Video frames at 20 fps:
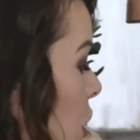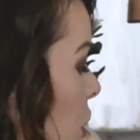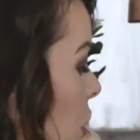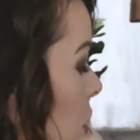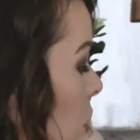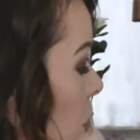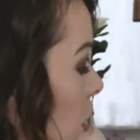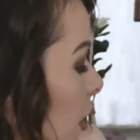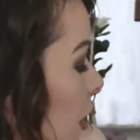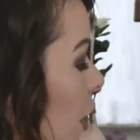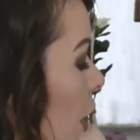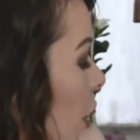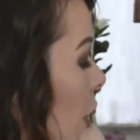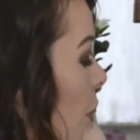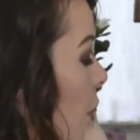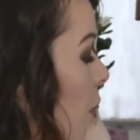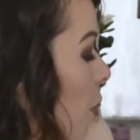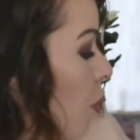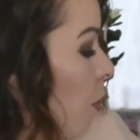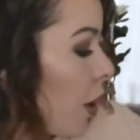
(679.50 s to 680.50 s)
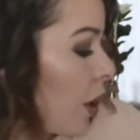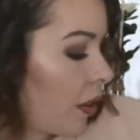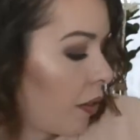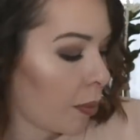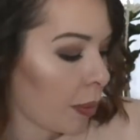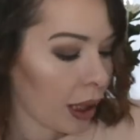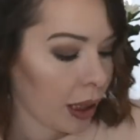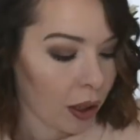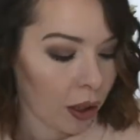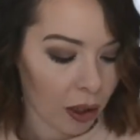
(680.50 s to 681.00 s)
Also, one of
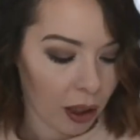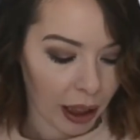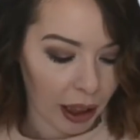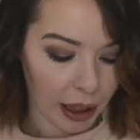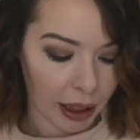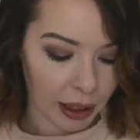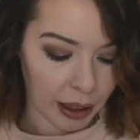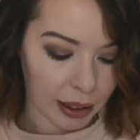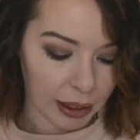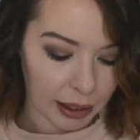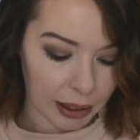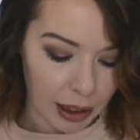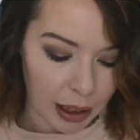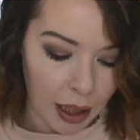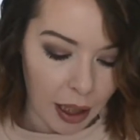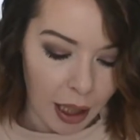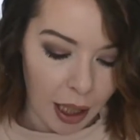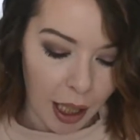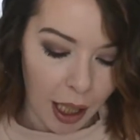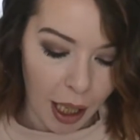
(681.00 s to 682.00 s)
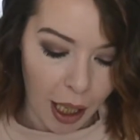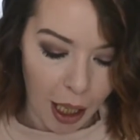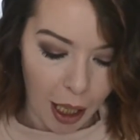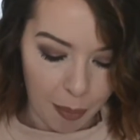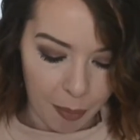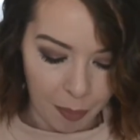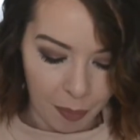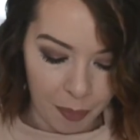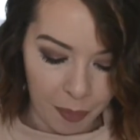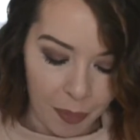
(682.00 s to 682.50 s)
my colleagues,
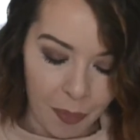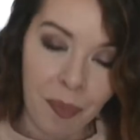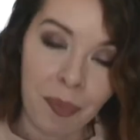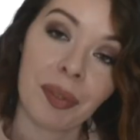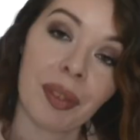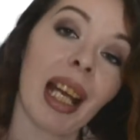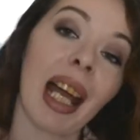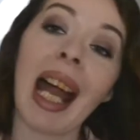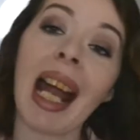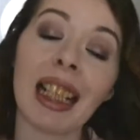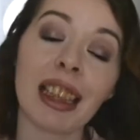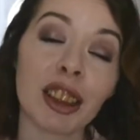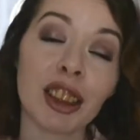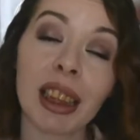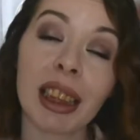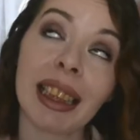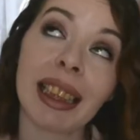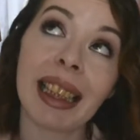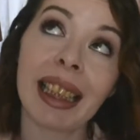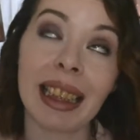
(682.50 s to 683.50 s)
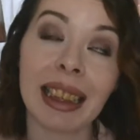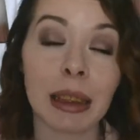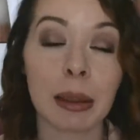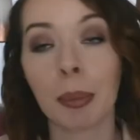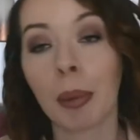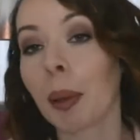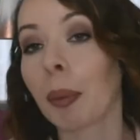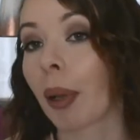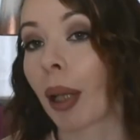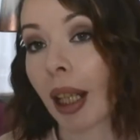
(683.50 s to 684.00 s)
um, actually he is
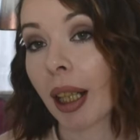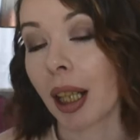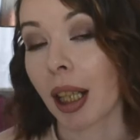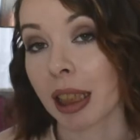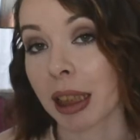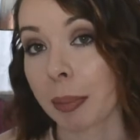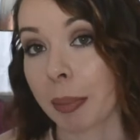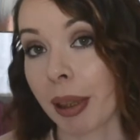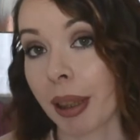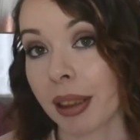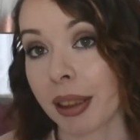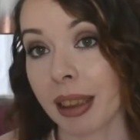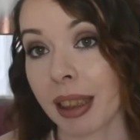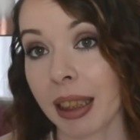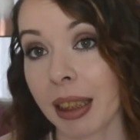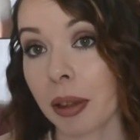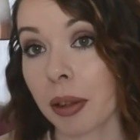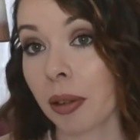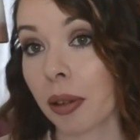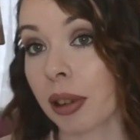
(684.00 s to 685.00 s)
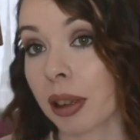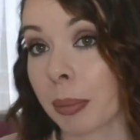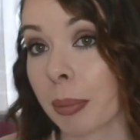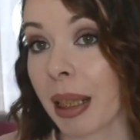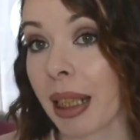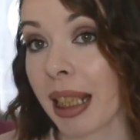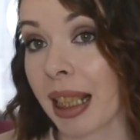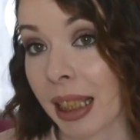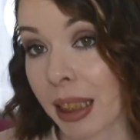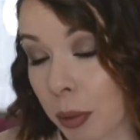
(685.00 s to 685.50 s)
my work husband. He calls
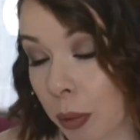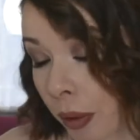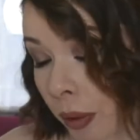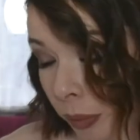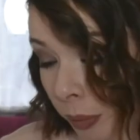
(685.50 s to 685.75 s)
me, so